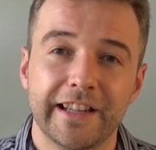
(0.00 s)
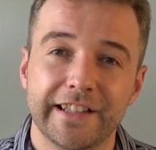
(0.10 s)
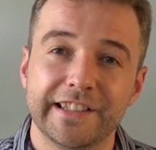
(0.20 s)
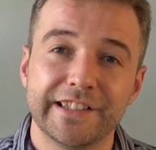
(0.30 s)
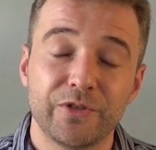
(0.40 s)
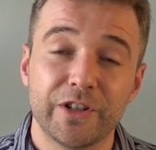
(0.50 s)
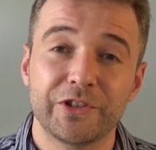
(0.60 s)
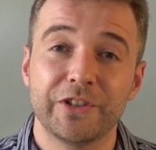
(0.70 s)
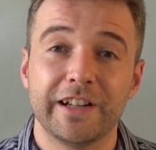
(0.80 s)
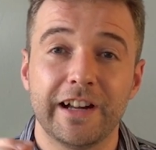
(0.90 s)
in this
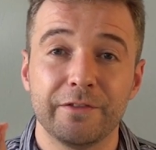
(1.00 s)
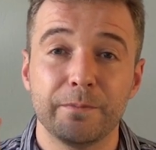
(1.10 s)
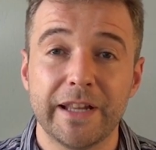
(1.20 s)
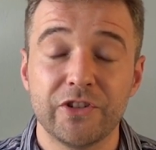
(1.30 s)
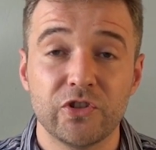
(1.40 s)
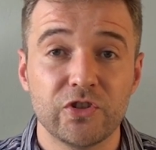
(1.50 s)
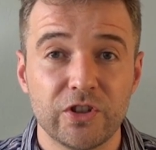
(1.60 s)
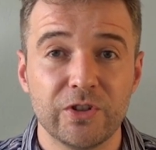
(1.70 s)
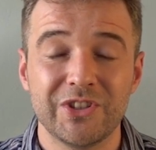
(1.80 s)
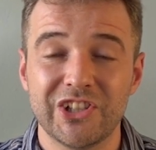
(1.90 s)
introduction, I've mentioned
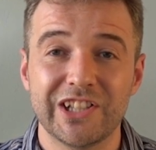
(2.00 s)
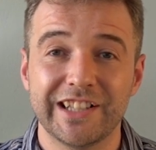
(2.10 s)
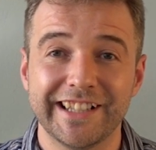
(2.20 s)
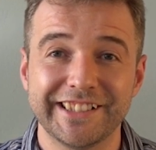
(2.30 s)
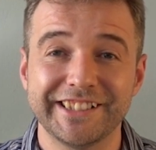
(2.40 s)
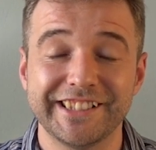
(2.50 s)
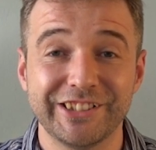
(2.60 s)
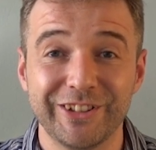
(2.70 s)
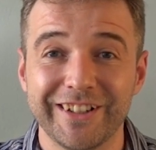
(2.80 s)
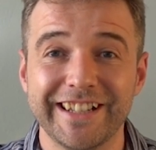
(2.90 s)
2 teaching licenses
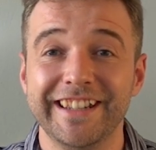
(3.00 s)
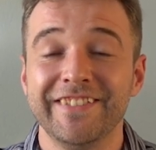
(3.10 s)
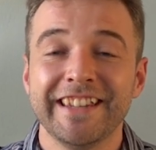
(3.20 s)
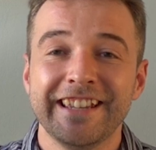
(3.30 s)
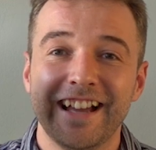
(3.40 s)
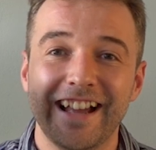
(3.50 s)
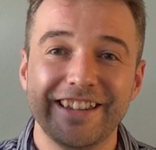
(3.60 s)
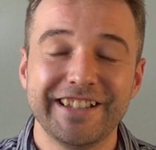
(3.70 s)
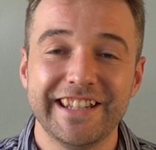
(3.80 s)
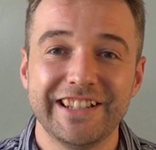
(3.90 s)
already,
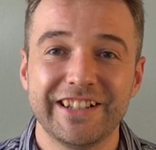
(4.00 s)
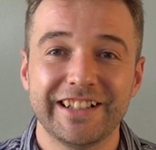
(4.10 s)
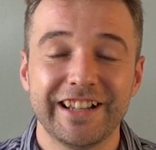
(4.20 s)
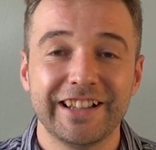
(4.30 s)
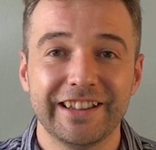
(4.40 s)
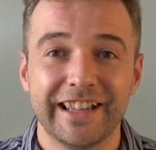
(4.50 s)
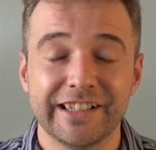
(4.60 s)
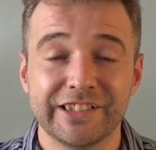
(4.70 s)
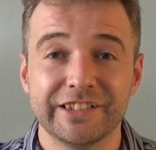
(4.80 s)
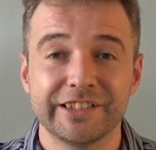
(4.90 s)
the teaching
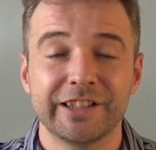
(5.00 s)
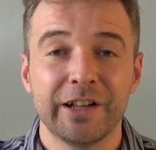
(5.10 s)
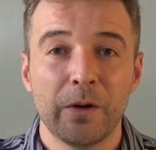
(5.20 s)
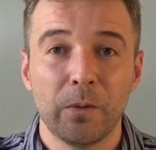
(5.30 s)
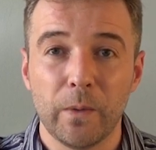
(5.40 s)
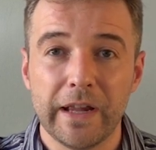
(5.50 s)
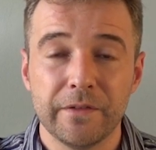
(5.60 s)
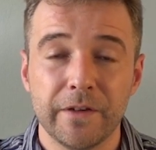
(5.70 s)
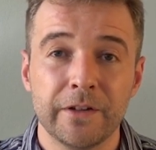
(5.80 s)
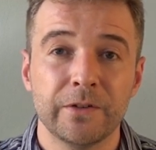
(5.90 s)
license
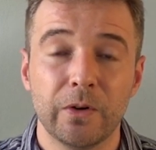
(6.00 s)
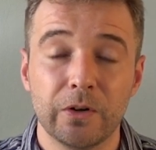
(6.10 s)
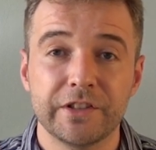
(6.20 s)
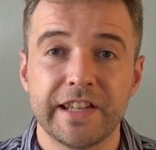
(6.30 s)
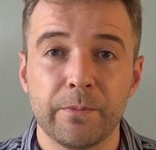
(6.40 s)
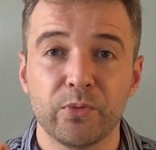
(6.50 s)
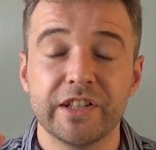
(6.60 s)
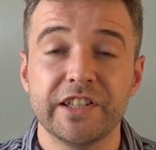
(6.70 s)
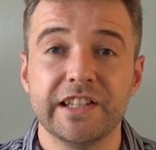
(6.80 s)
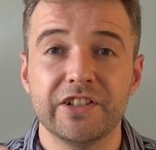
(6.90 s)
waiver or temporary
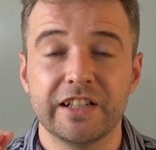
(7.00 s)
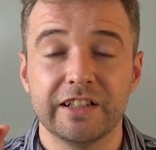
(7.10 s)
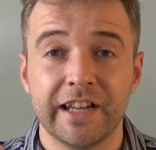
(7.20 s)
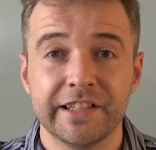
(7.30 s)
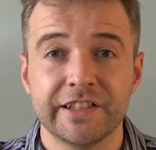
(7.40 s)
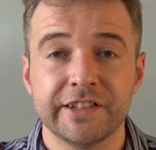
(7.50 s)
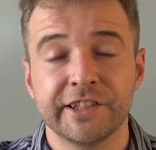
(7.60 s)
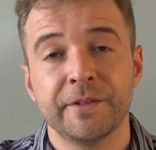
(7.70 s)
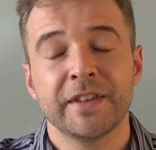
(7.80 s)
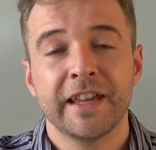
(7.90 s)
teaching license
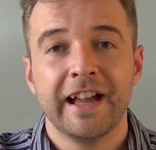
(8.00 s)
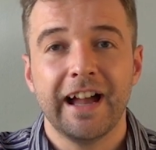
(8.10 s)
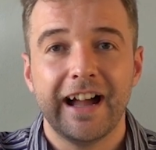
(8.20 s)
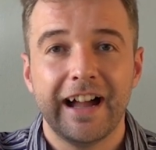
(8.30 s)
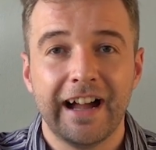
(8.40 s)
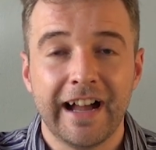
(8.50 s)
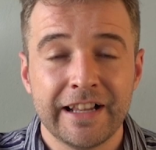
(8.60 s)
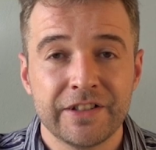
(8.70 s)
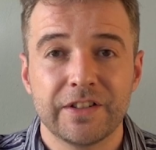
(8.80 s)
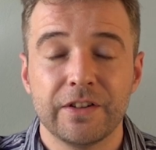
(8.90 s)

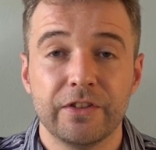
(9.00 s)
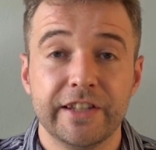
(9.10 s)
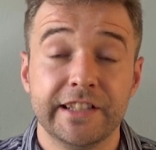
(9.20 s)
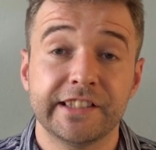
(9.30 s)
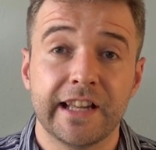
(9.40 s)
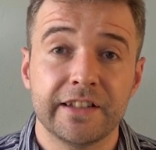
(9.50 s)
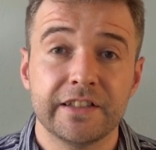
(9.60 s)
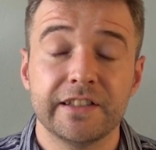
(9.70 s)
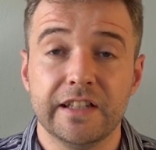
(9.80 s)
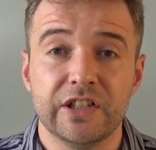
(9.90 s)
and the
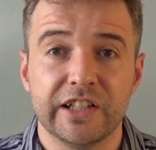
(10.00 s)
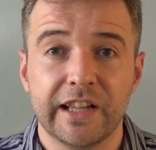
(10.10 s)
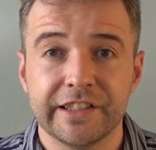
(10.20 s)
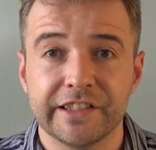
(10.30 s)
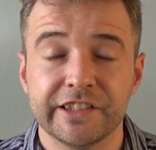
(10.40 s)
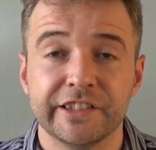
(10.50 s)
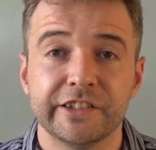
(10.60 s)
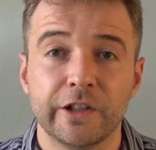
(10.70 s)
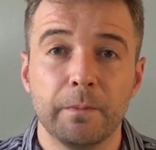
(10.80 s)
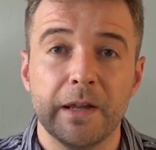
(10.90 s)
standard teaching license.
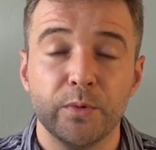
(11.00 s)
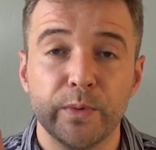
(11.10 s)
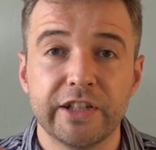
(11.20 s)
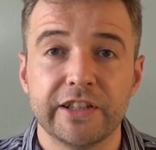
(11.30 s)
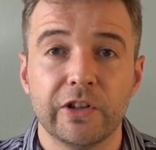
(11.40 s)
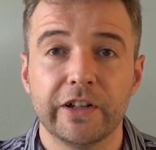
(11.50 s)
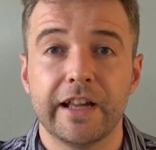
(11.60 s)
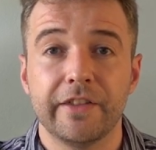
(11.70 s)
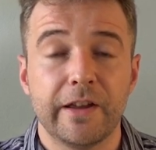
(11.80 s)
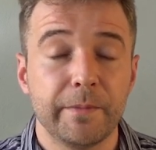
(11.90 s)
So maybe we can look
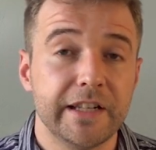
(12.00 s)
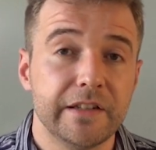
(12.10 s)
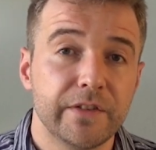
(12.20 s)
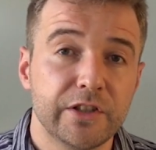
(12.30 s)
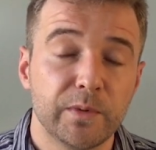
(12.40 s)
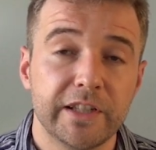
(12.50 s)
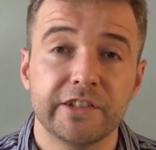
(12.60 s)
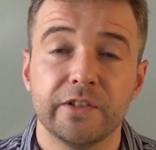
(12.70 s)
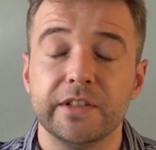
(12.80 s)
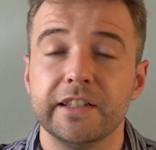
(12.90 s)
at them individually
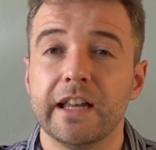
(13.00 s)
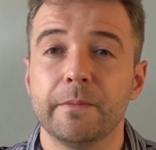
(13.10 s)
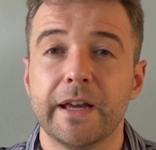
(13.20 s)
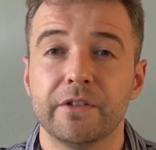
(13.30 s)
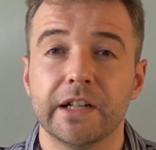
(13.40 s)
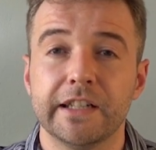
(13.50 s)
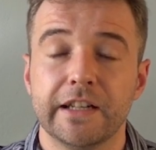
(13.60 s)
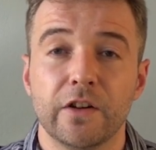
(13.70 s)
so you can get a better idea